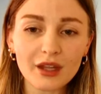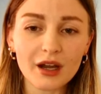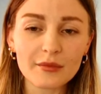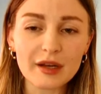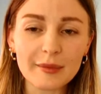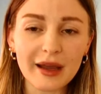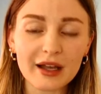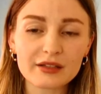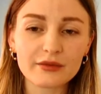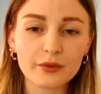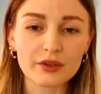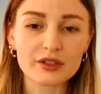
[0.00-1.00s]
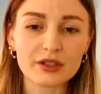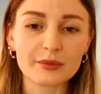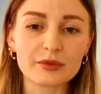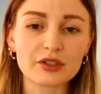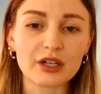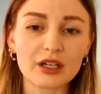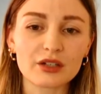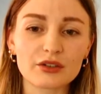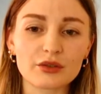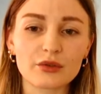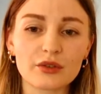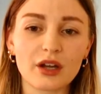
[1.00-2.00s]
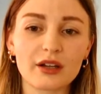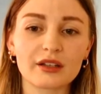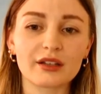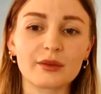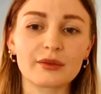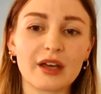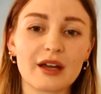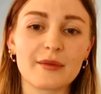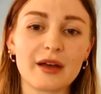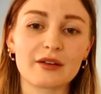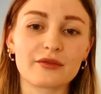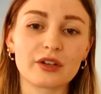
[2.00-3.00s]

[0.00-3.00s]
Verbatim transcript: How many bags of wood substrate could you inoculate with that amount